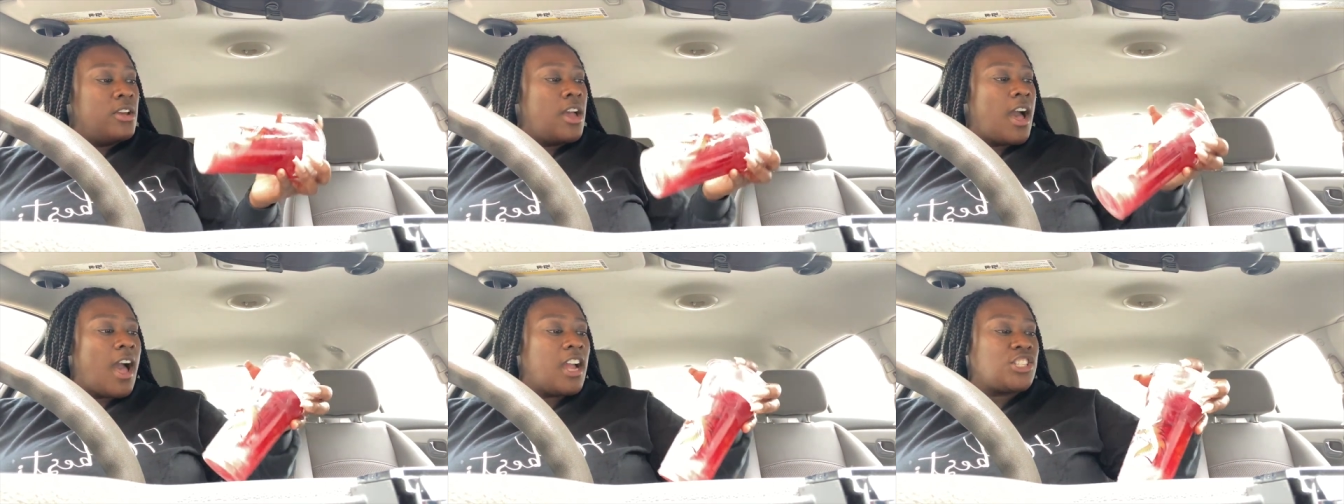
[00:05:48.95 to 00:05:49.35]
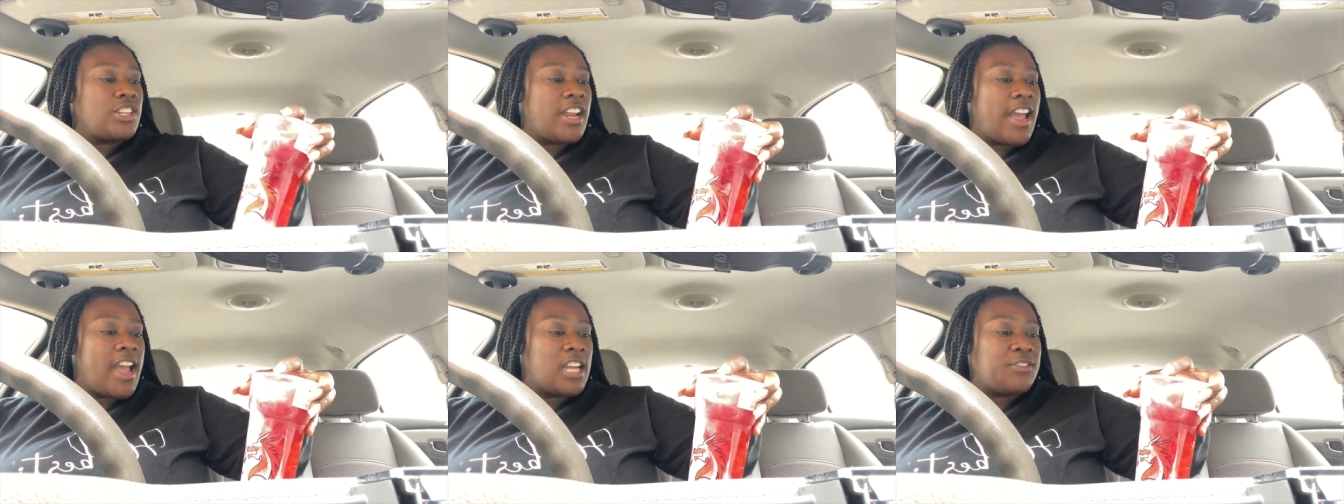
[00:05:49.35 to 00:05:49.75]
I should
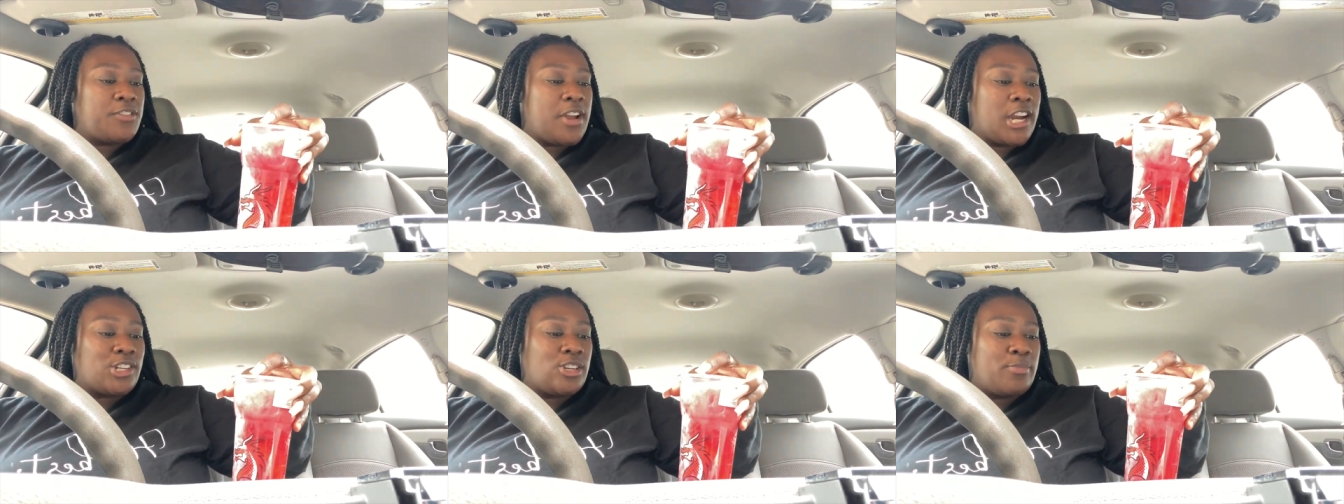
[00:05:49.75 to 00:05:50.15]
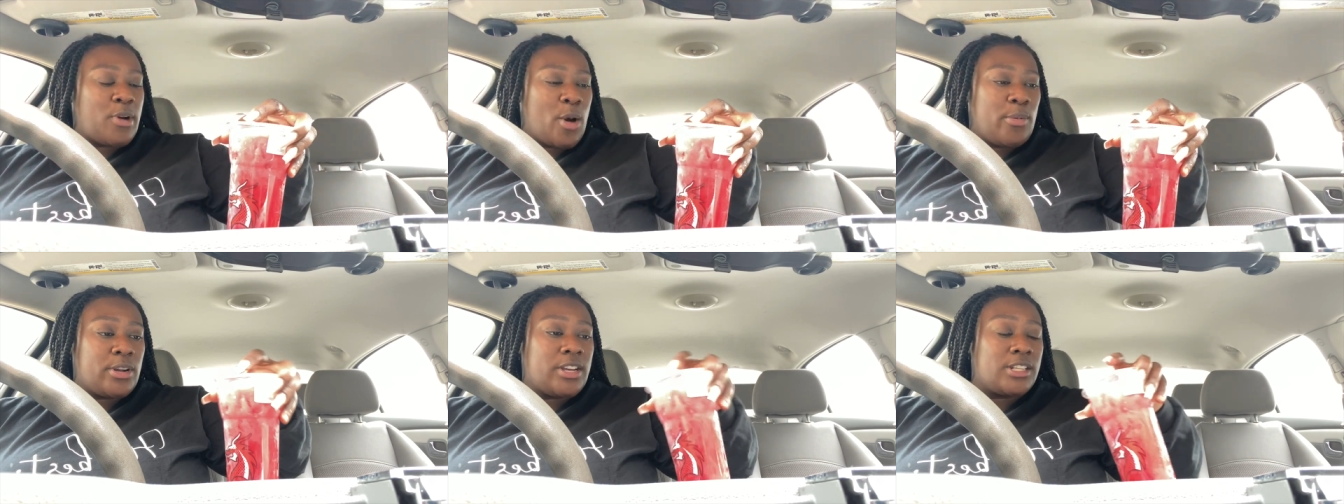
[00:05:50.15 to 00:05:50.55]
have asked for extra
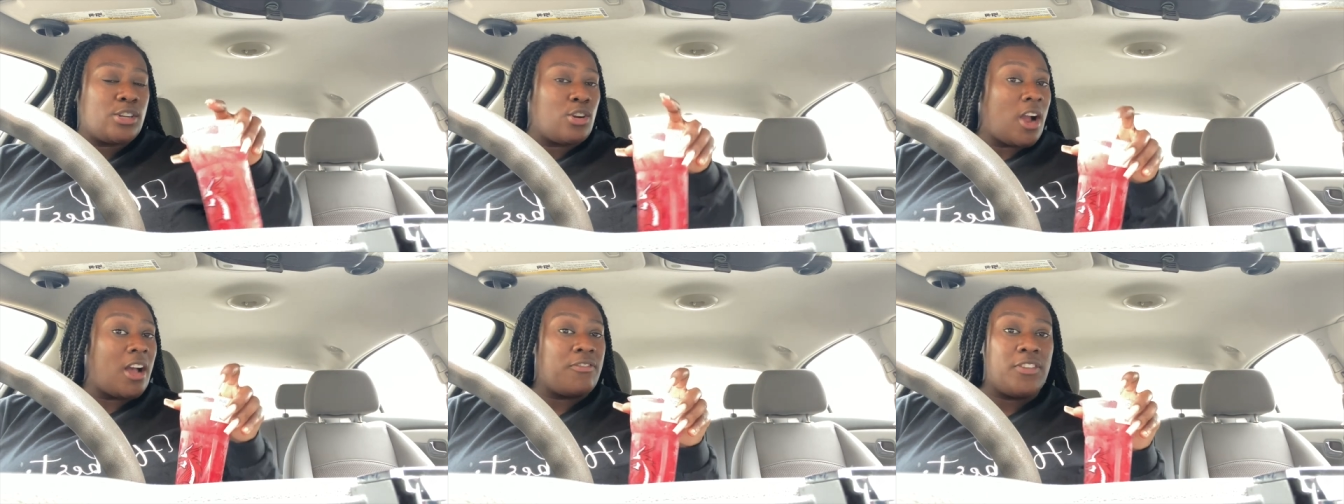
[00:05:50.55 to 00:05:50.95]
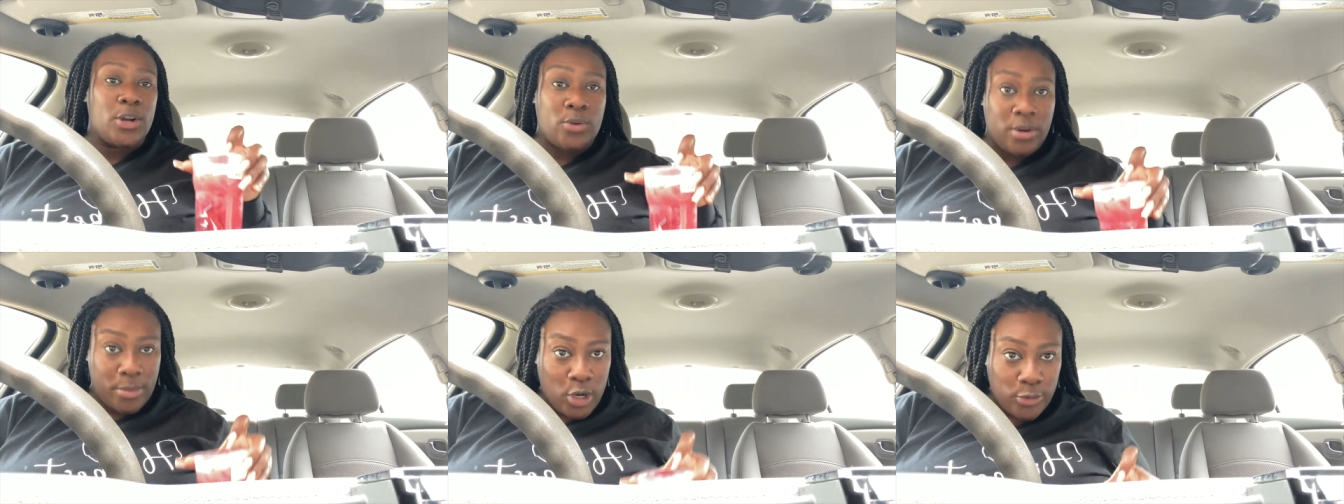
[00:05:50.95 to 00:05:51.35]
boba because girl, I fuck
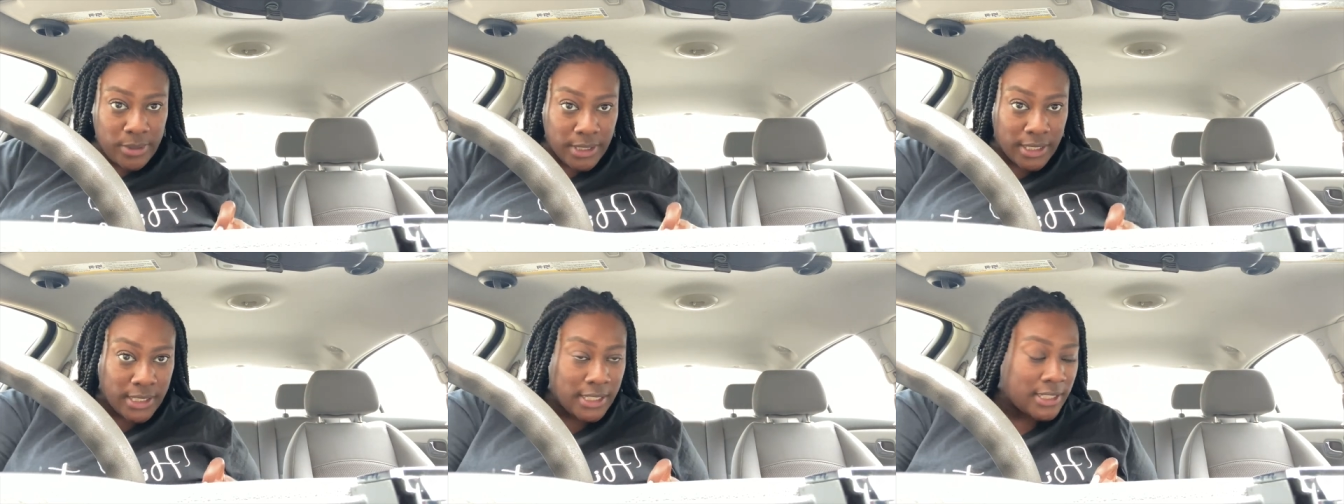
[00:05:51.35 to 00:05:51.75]
with boba.